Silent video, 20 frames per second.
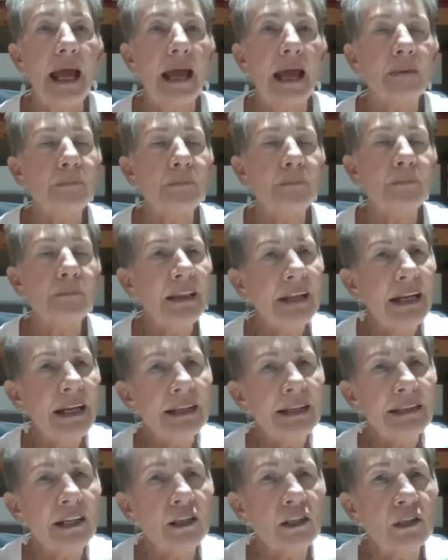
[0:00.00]
But then he
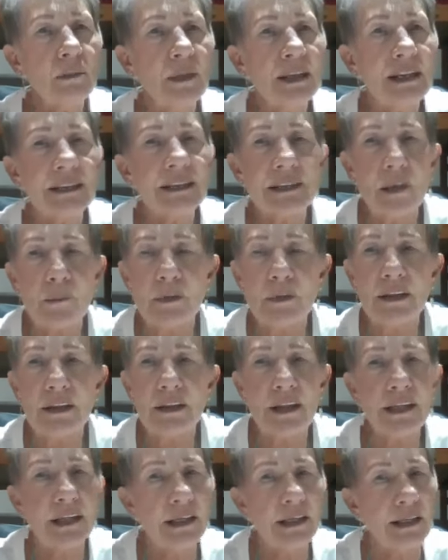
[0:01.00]
said to me, there's something
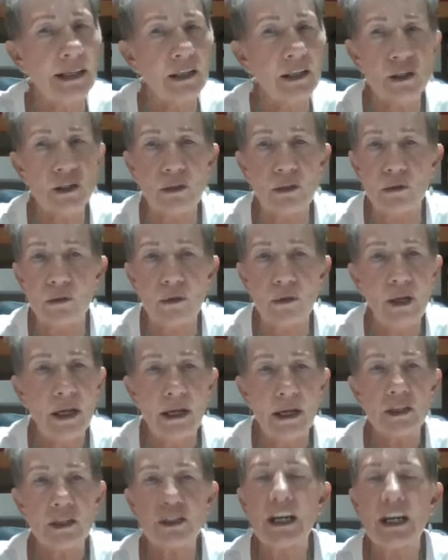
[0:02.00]
that he needs to
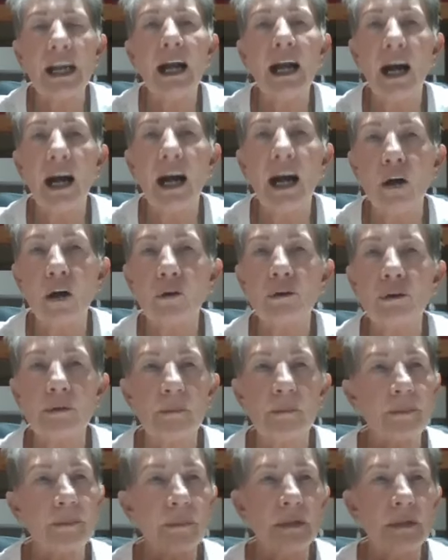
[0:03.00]
check out.
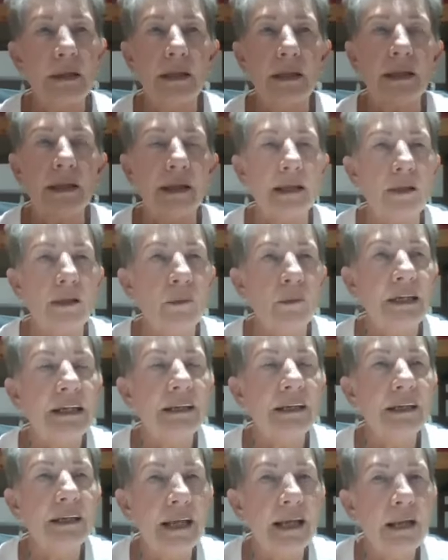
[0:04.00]
We
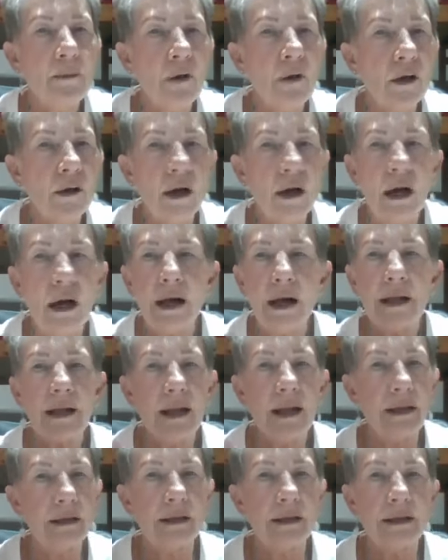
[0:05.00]
did an MRI
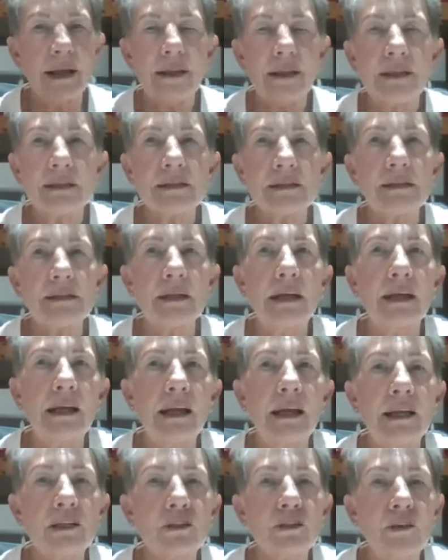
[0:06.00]
and another uh,
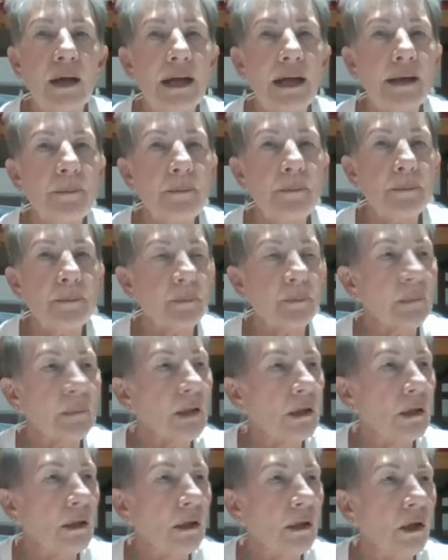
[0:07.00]
x ray,
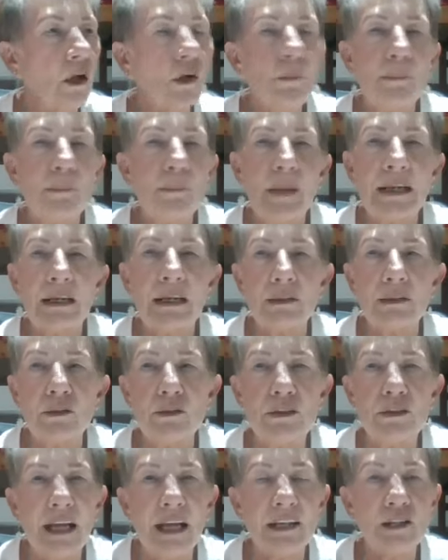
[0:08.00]
got back
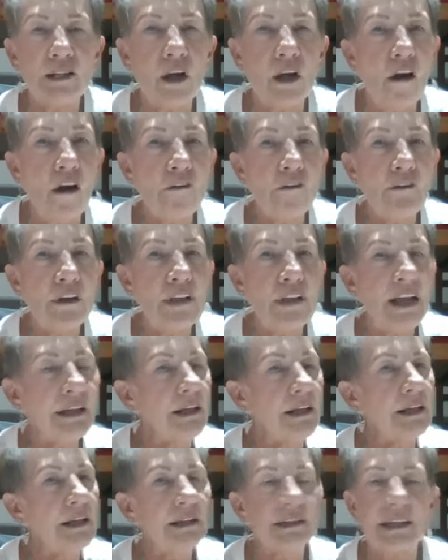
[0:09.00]
two days after that,
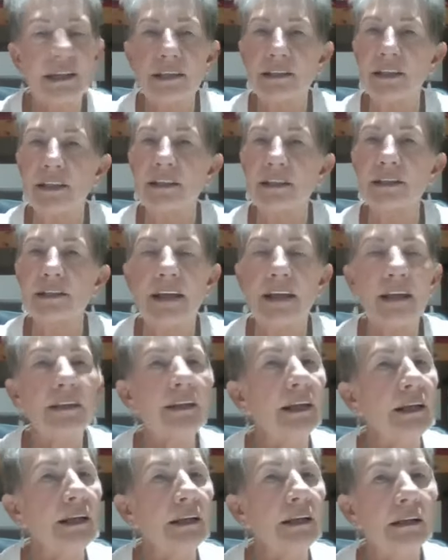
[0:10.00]
and he says there's
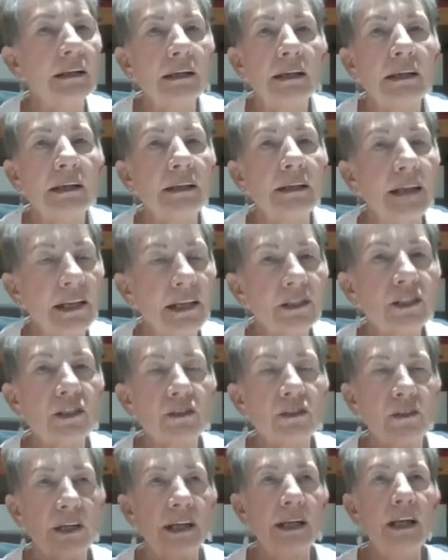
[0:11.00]
nothing
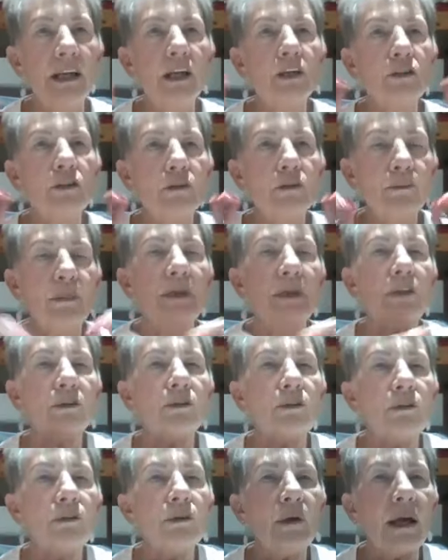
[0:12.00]
necessary to, be, to
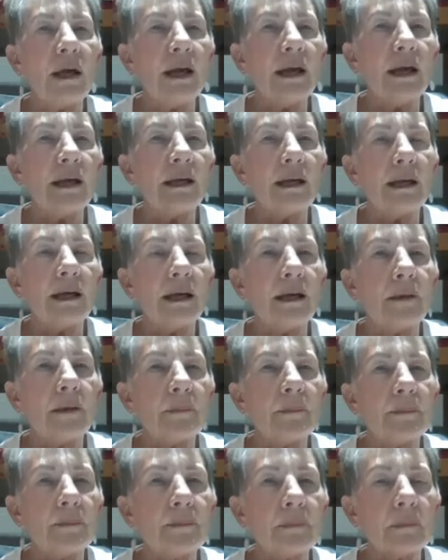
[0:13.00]
do a,
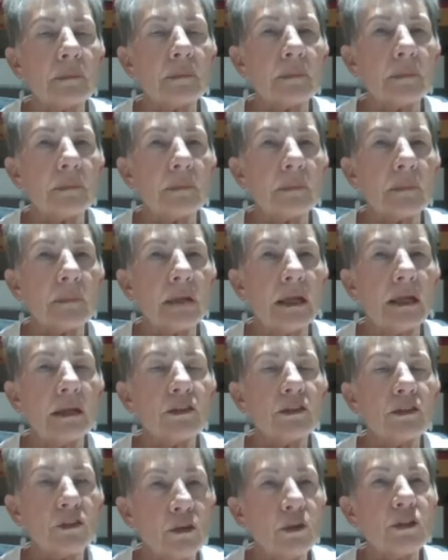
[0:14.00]
um,
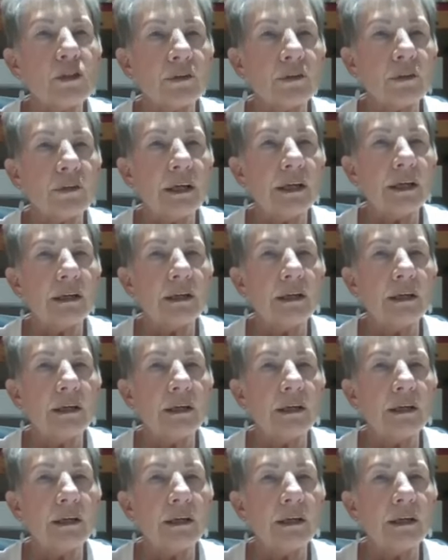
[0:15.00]
a surgery